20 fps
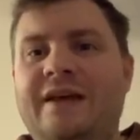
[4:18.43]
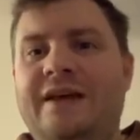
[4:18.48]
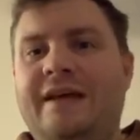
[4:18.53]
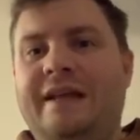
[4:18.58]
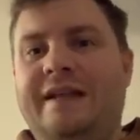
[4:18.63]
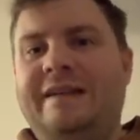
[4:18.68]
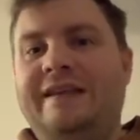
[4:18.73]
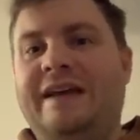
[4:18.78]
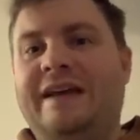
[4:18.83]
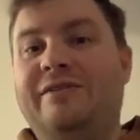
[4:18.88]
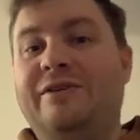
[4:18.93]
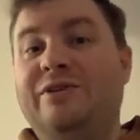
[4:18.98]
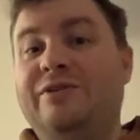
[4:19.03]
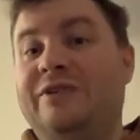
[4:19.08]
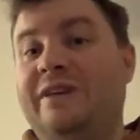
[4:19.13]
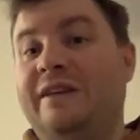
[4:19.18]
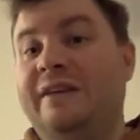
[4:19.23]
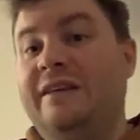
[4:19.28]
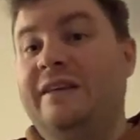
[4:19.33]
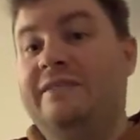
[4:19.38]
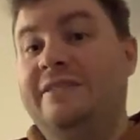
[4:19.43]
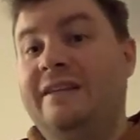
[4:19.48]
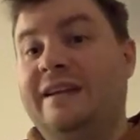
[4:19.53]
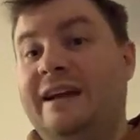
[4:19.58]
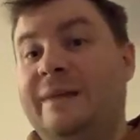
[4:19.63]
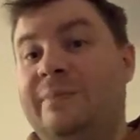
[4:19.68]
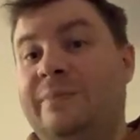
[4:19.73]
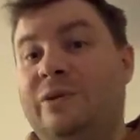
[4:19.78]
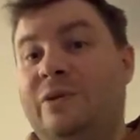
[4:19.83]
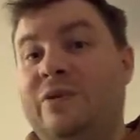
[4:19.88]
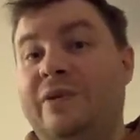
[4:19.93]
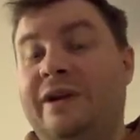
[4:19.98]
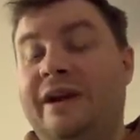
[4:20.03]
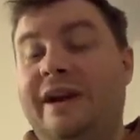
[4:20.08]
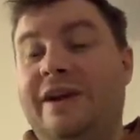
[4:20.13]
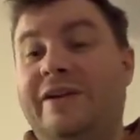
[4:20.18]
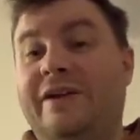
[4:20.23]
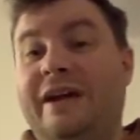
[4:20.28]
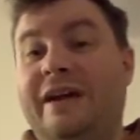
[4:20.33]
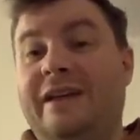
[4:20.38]
And yeah, we're using Kiss Nakapone
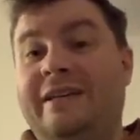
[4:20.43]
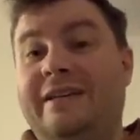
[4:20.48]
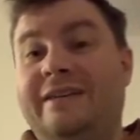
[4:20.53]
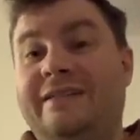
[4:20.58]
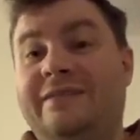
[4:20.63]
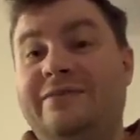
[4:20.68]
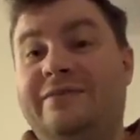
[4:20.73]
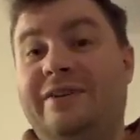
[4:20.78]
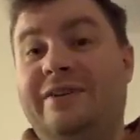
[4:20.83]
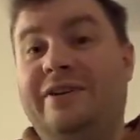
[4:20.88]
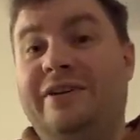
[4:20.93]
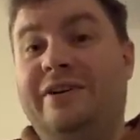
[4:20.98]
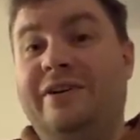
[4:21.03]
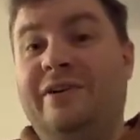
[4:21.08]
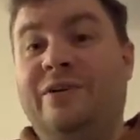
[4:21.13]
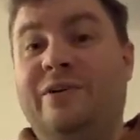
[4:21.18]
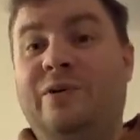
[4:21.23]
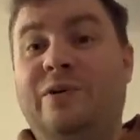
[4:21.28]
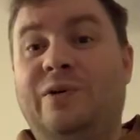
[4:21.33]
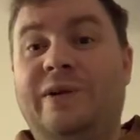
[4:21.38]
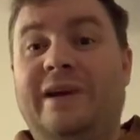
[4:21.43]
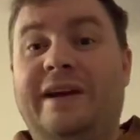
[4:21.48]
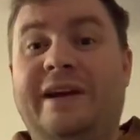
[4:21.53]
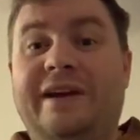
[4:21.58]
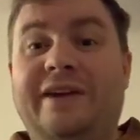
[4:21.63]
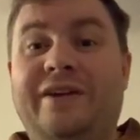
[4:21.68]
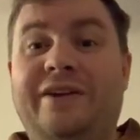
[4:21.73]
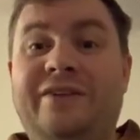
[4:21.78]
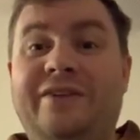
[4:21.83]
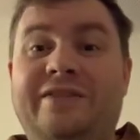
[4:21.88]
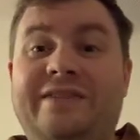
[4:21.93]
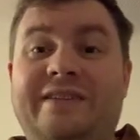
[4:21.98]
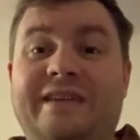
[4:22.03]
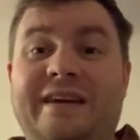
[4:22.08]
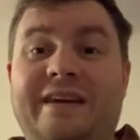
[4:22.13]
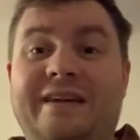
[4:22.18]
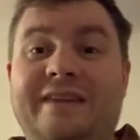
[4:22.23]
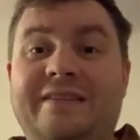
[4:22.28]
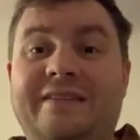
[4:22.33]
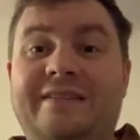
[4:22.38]
here, and he's very cool here
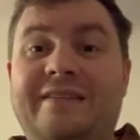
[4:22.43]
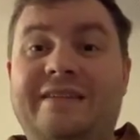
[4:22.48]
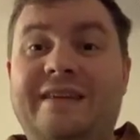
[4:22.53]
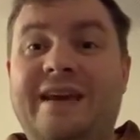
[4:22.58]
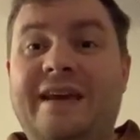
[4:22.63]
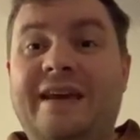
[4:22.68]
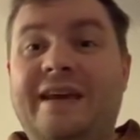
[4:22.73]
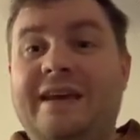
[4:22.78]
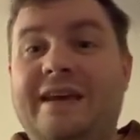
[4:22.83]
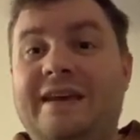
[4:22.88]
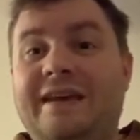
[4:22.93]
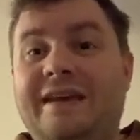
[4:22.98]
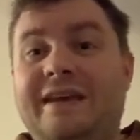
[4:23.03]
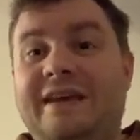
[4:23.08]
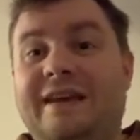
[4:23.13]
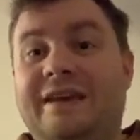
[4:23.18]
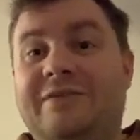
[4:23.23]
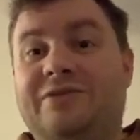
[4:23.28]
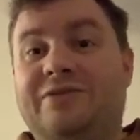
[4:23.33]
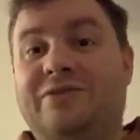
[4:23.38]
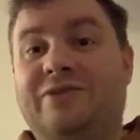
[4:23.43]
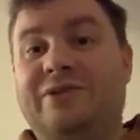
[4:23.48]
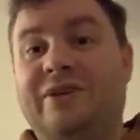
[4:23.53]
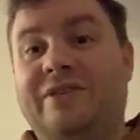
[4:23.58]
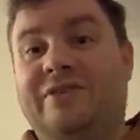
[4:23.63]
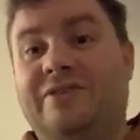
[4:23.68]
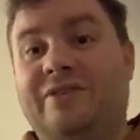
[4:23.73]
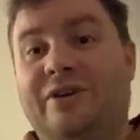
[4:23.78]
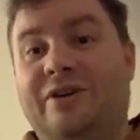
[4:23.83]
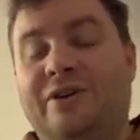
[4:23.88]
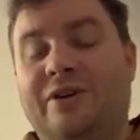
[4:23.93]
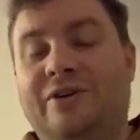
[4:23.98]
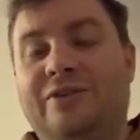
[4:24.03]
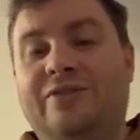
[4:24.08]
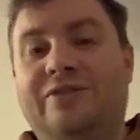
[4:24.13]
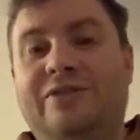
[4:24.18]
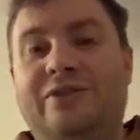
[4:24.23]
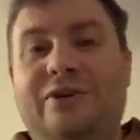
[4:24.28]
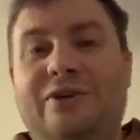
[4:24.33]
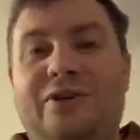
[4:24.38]
since he gives three
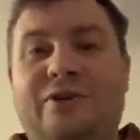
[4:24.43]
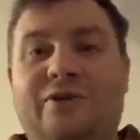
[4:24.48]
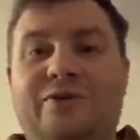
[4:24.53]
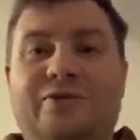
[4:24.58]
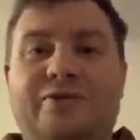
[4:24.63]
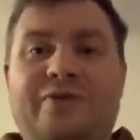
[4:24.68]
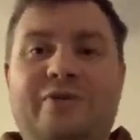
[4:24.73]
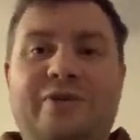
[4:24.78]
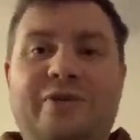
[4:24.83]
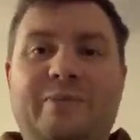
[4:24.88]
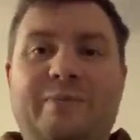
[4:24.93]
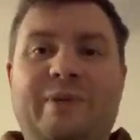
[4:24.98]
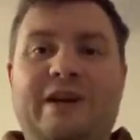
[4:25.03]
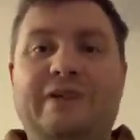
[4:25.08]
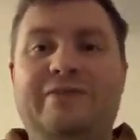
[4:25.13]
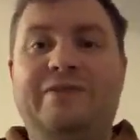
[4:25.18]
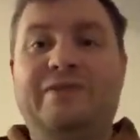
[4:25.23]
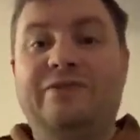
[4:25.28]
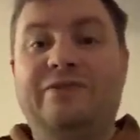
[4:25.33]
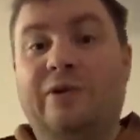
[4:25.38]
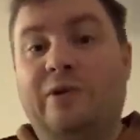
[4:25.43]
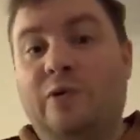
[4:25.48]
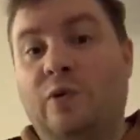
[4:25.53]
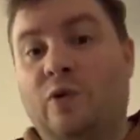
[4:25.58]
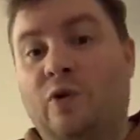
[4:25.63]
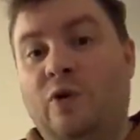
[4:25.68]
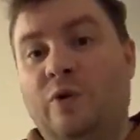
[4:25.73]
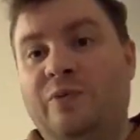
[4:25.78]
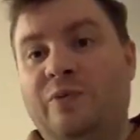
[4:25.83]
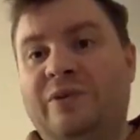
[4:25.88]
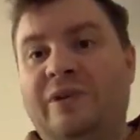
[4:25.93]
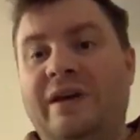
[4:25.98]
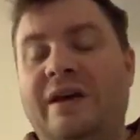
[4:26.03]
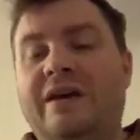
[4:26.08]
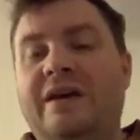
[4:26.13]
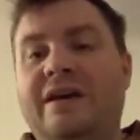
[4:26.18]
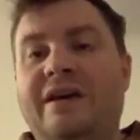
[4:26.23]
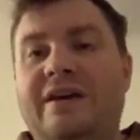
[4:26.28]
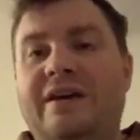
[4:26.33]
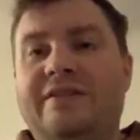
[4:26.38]
turns of beneficial orbs
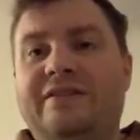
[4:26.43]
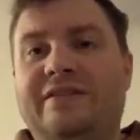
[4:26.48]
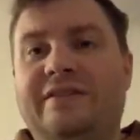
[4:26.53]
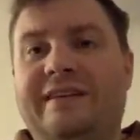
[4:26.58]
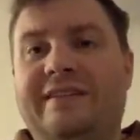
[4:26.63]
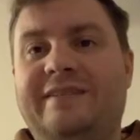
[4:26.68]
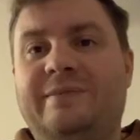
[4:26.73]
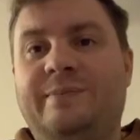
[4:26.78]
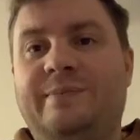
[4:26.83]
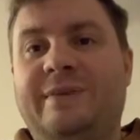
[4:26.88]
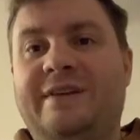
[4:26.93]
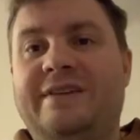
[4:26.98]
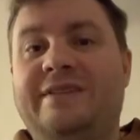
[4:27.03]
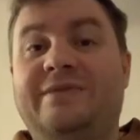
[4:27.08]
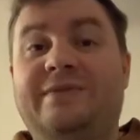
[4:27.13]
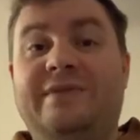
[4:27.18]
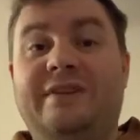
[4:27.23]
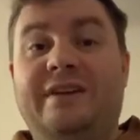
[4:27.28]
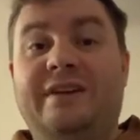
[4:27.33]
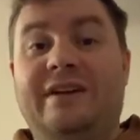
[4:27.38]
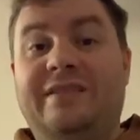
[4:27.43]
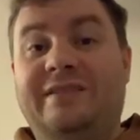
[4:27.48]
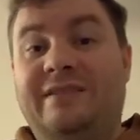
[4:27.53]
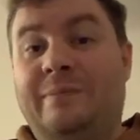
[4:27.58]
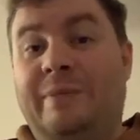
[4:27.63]
so this means we just